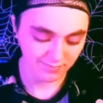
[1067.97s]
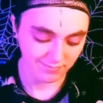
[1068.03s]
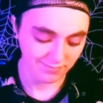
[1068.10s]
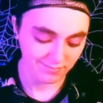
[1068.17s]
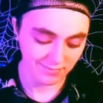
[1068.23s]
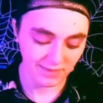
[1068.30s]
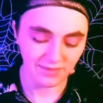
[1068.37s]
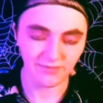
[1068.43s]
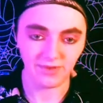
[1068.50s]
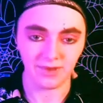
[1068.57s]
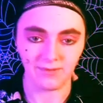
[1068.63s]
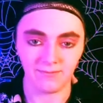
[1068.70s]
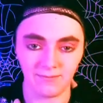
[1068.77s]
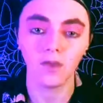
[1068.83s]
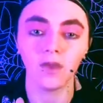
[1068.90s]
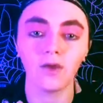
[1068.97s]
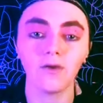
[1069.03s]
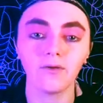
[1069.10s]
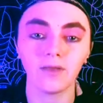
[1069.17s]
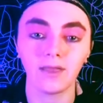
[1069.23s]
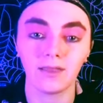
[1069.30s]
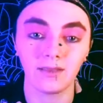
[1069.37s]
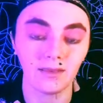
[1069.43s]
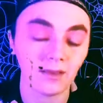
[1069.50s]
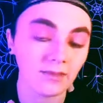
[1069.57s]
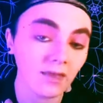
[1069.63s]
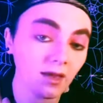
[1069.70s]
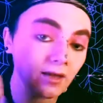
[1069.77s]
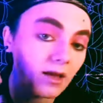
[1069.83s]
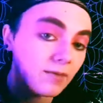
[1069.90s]
It's fine. Okay, now that
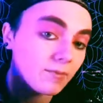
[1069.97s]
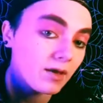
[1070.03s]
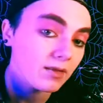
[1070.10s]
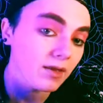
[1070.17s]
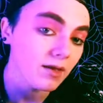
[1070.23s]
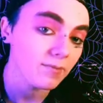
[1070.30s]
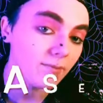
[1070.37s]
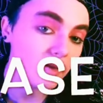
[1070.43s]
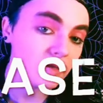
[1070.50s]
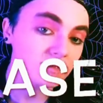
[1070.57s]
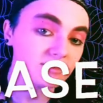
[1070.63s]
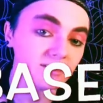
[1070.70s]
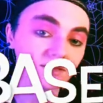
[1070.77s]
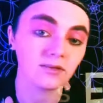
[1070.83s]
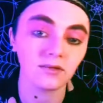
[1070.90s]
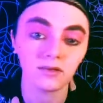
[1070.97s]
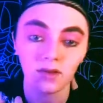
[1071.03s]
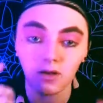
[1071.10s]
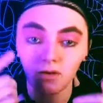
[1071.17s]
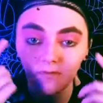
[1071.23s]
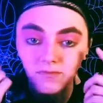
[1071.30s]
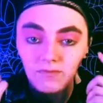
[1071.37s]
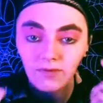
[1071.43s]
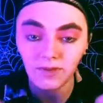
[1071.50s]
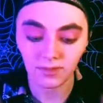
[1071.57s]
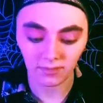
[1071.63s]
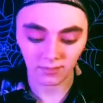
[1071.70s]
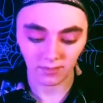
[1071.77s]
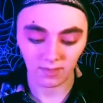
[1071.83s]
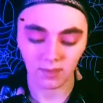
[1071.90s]
I got my light base over it,
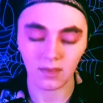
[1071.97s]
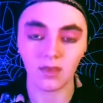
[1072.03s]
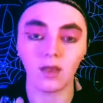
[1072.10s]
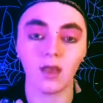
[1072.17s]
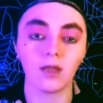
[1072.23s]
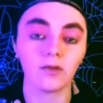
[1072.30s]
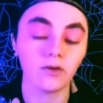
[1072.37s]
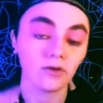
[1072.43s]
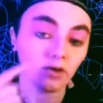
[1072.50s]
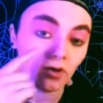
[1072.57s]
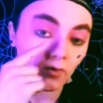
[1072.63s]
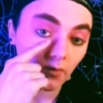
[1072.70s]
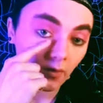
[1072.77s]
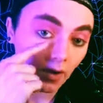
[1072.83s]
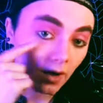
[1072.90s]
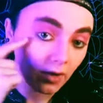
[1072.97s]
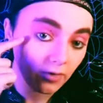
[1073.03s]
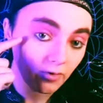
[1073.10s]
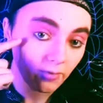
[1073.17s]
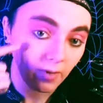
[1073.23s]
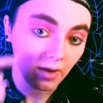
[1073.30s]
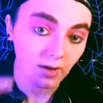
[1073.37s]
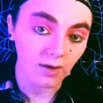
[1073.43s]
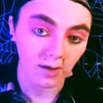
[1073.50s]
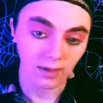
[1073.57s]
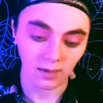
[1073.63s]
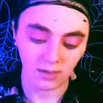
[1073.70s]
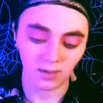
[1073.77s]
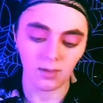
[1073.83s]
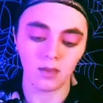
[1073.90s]
I'm going to go under my
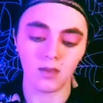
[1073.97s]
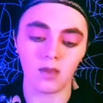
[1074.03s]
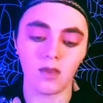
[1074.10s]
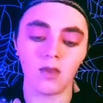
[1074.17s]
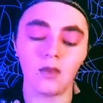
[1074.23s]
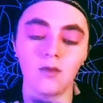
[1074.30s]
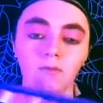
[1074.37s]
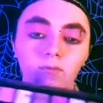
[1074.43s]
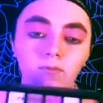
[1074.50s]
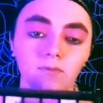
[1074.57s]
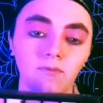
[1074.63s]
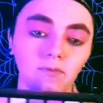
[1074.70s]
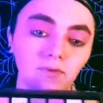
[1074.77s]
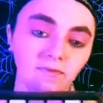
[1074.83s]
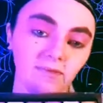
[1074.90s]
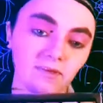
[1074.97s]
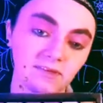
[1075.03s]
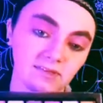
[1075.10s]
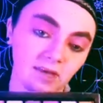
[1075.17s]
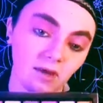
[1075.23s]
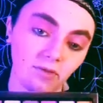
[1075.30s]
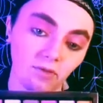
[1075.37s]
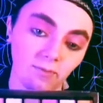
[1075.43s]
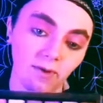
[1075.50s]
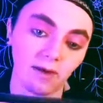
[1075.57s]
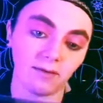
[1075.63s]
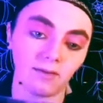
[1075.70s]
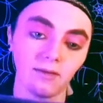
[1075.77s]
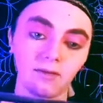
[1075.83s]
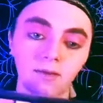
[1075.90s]
eye with this other
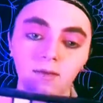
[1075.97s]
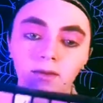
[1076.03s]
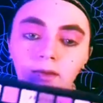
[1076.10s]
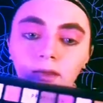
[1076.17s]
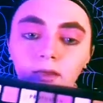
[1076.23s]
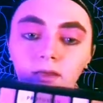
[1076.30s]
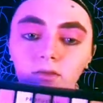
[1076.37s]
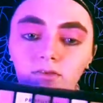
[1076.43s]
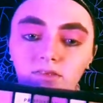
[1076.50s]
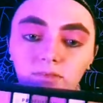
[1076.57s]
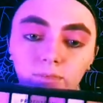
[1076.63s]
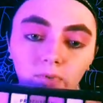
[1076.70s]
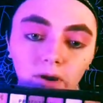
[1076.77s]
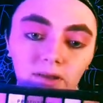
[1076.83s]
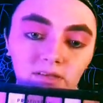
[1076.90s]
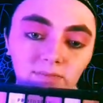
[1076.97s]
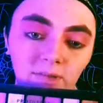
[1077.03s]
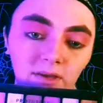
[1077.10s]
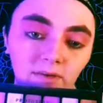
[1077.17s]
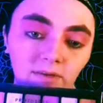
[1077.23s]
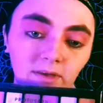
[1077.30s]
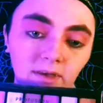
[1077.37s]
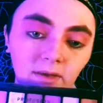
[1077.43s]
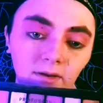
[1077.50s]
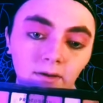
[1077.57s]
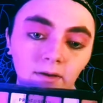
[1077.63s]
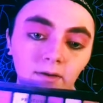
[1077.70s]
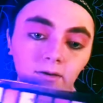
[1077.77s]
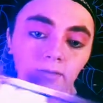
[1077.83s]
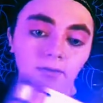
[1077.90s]
palette. I'm going to use the brightest pink here,
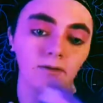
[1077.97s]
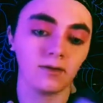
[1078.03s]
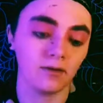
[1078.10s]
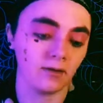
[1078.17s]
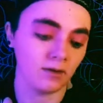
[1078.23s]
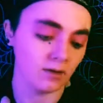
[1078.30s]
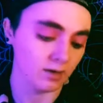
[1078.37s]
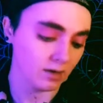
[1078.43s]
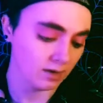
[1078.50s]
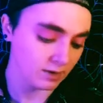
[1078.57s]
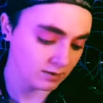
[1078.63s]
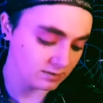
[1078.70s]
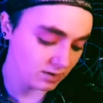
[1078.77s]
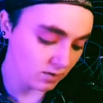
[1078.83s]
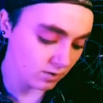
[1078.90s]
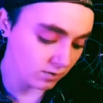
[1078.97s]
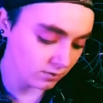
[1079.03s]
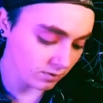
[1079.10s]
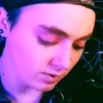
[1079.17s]
and it's called